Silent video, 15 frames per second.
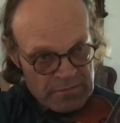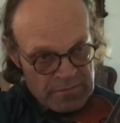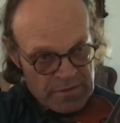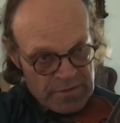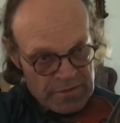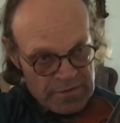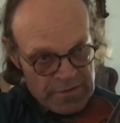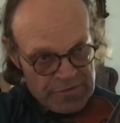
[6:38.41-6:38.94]

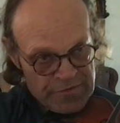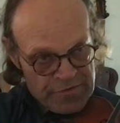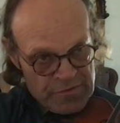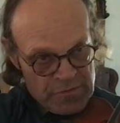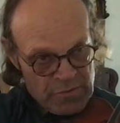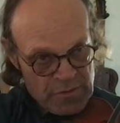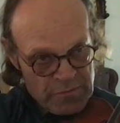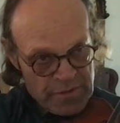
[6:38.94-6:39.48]
let's do
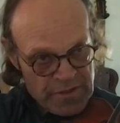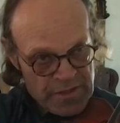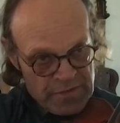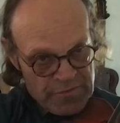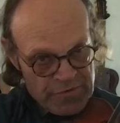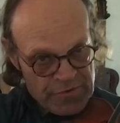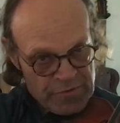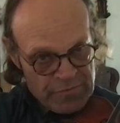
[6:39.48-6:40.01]
what we have
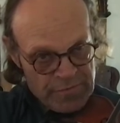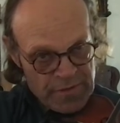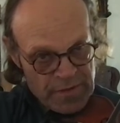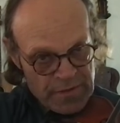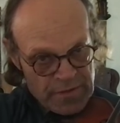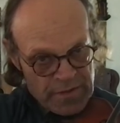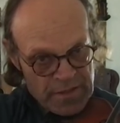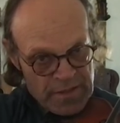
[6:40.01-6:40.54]
so far.